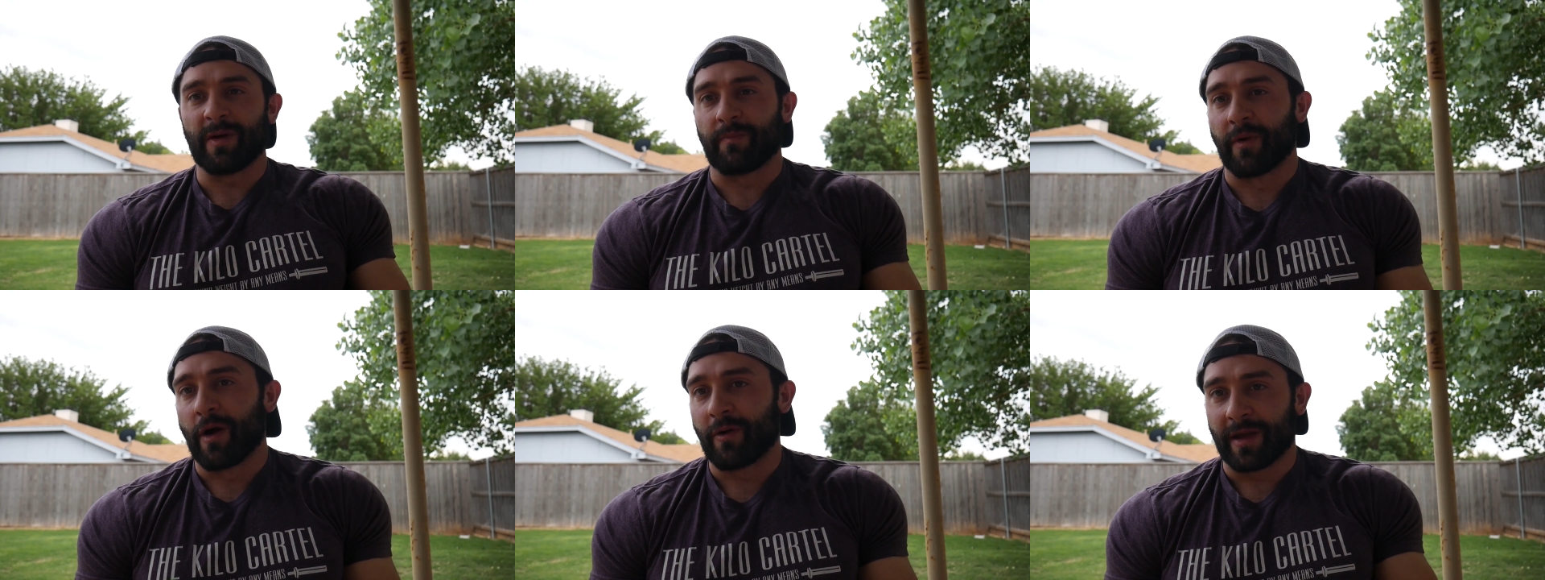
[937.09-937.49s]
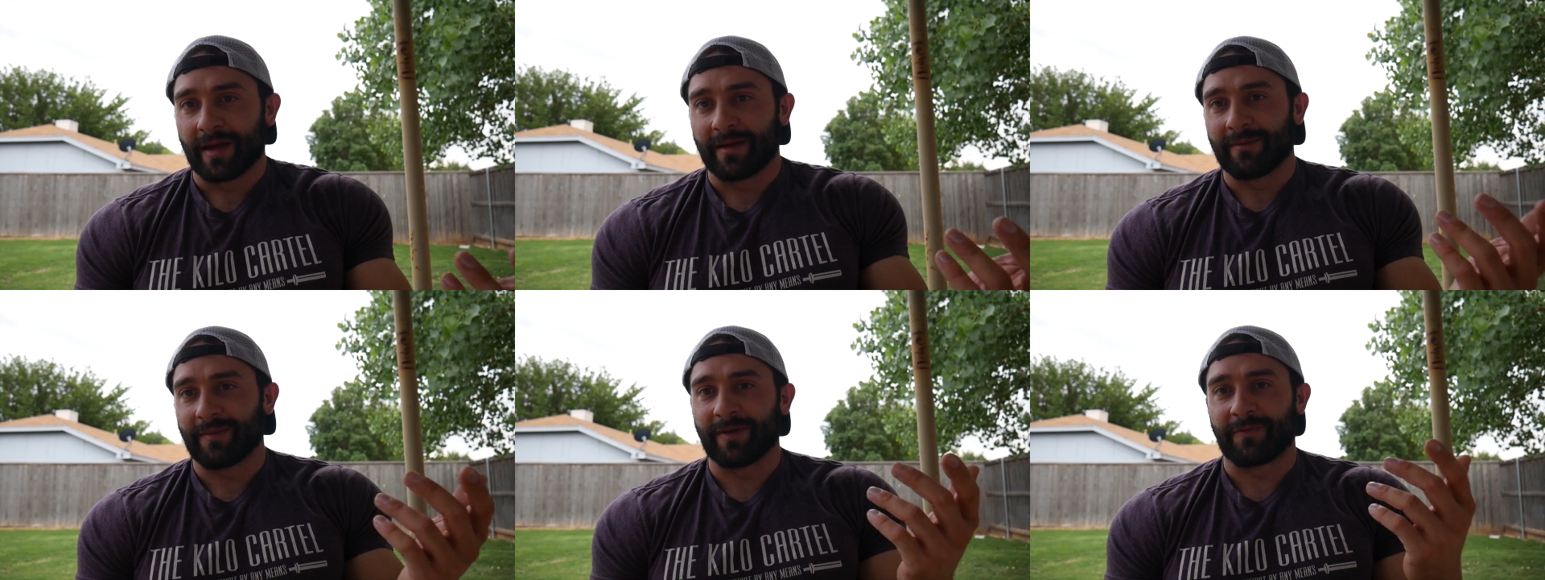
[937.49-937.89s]
we broke
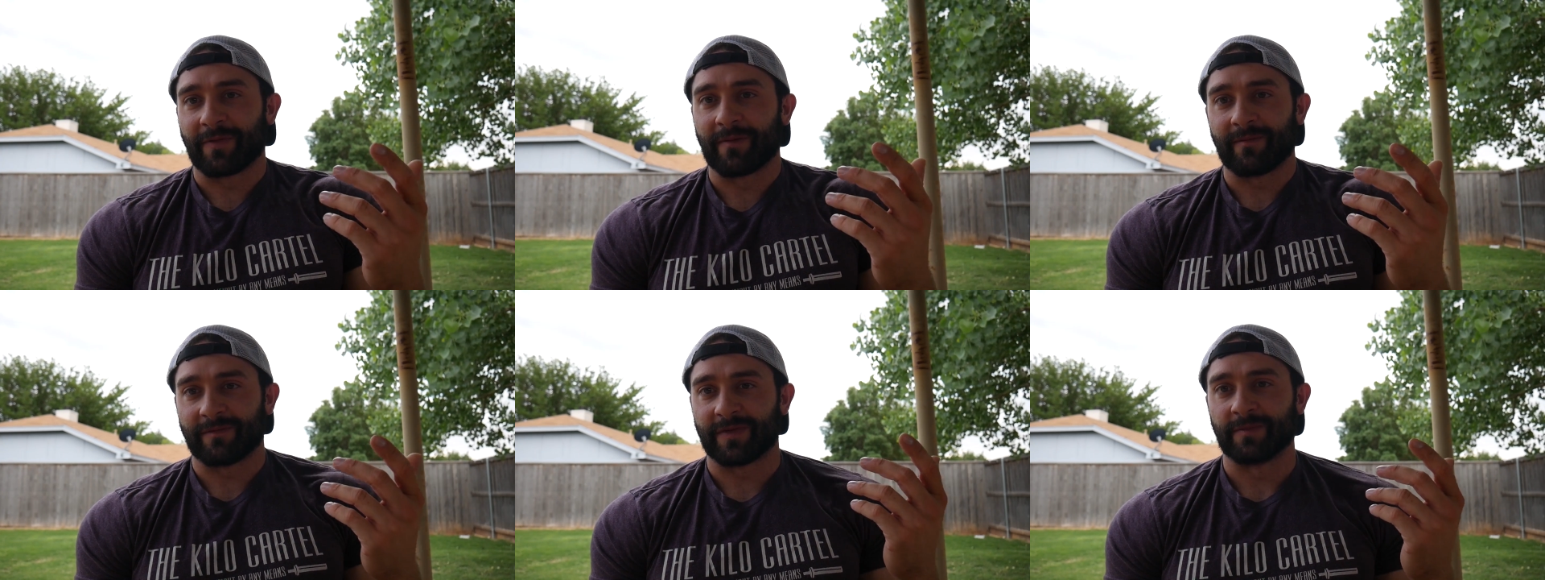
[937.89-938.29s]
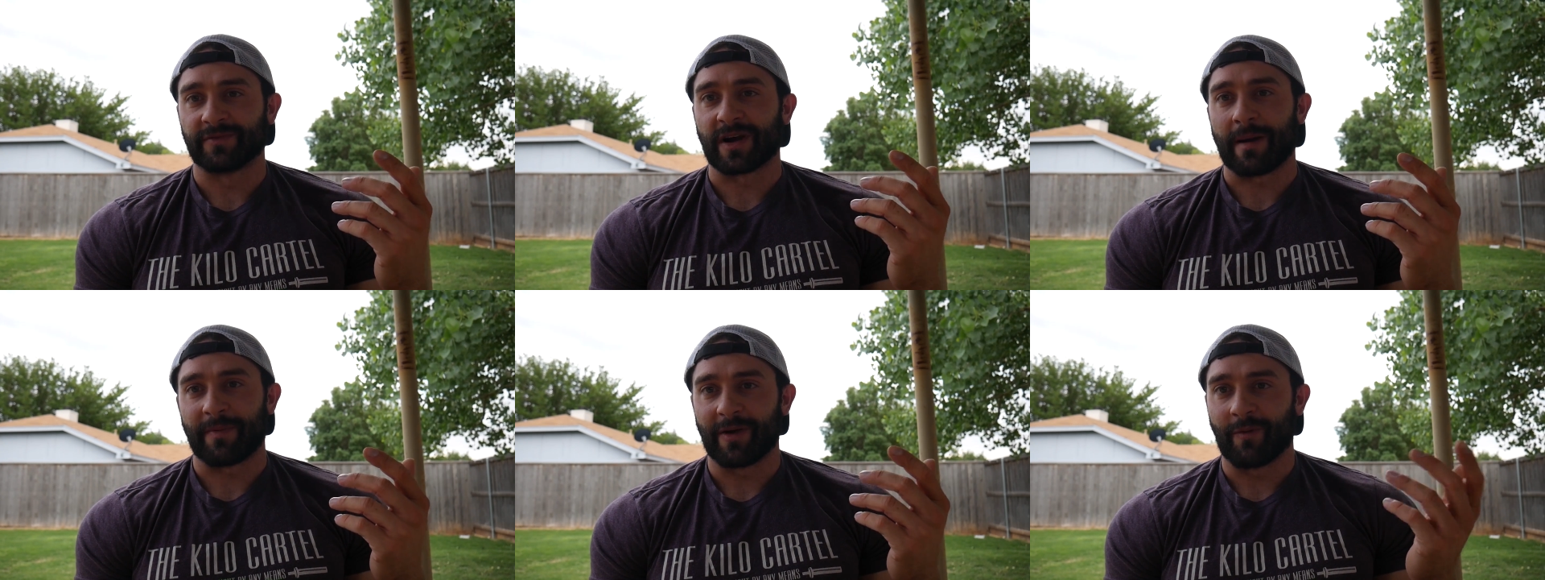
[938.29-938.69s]
it from
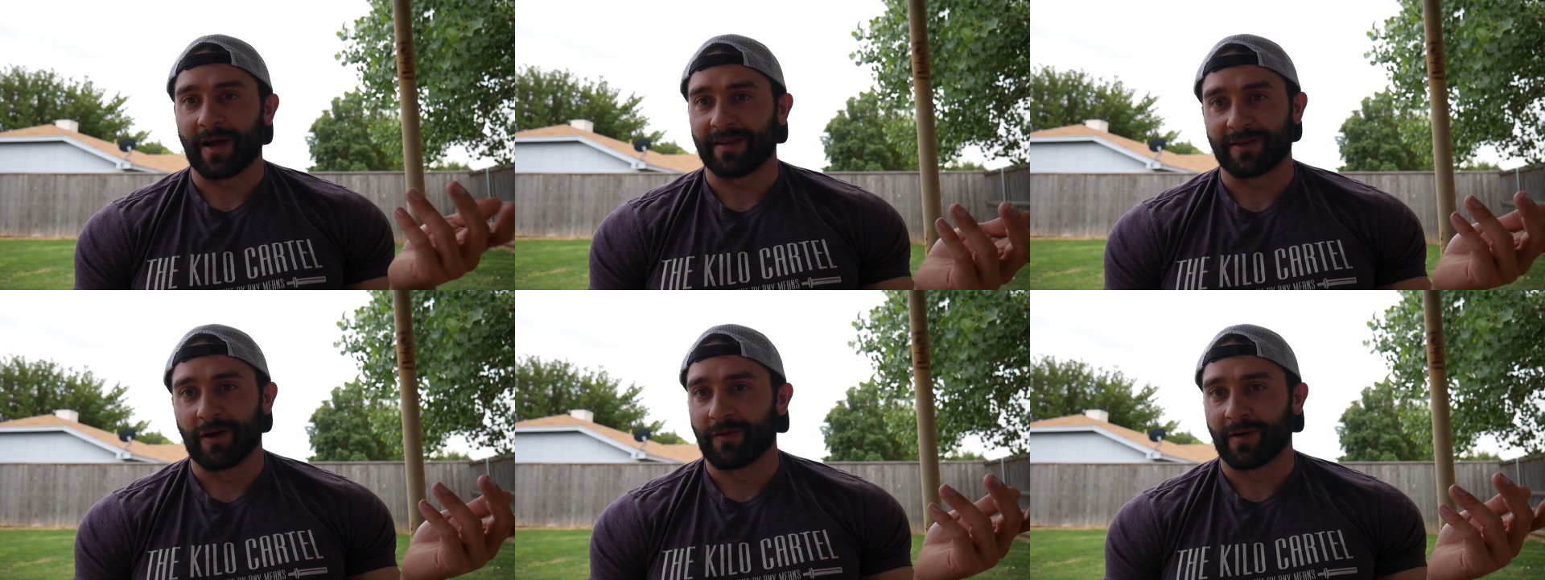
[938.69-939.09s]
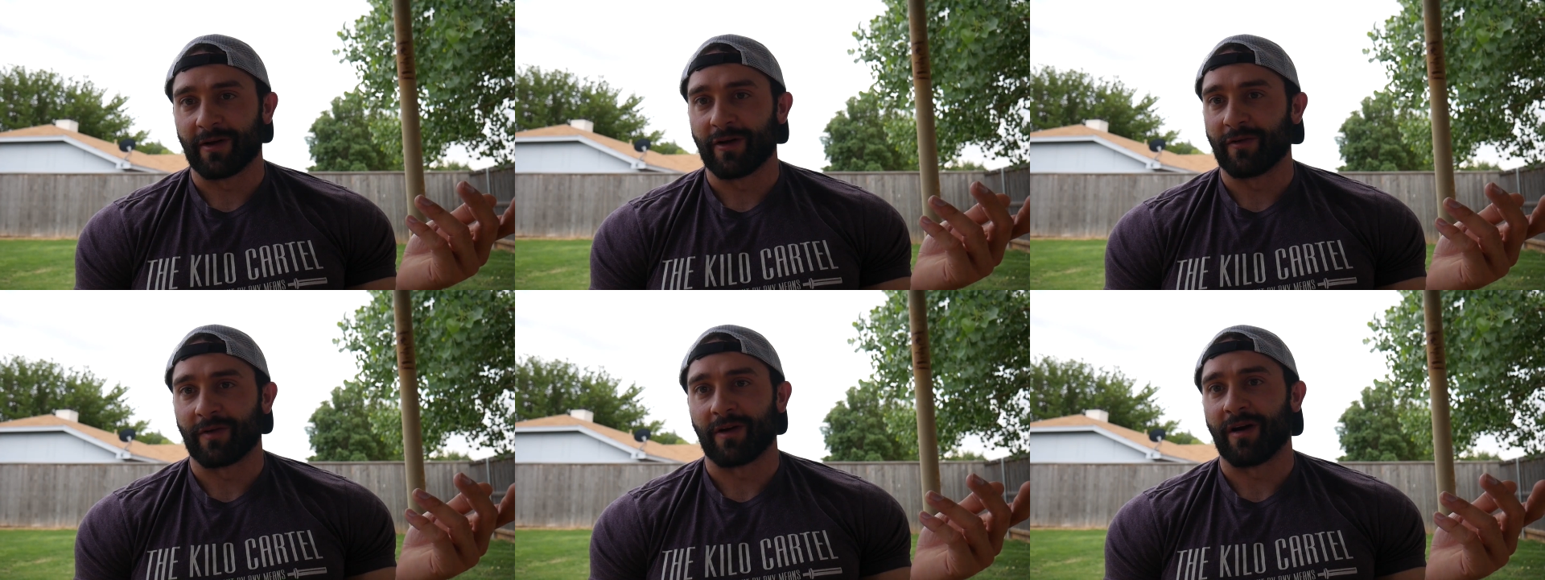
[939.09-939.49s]
dropping weights over
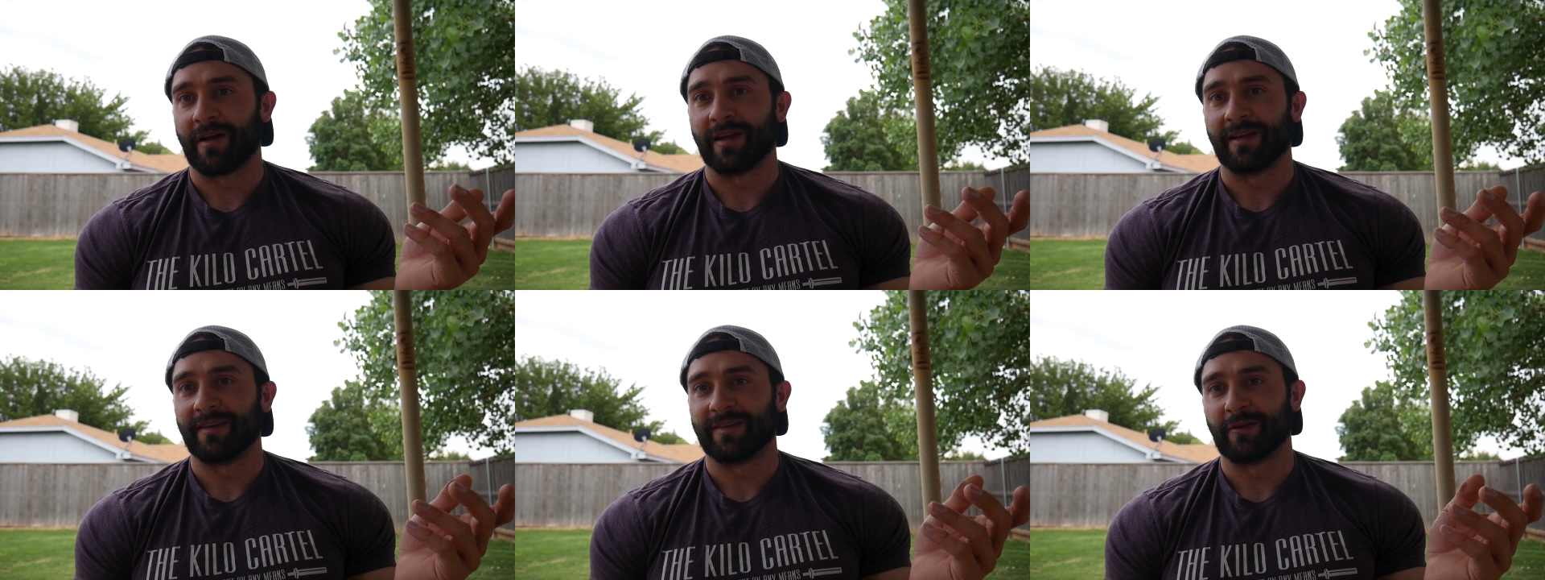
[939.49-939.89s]
and over on it.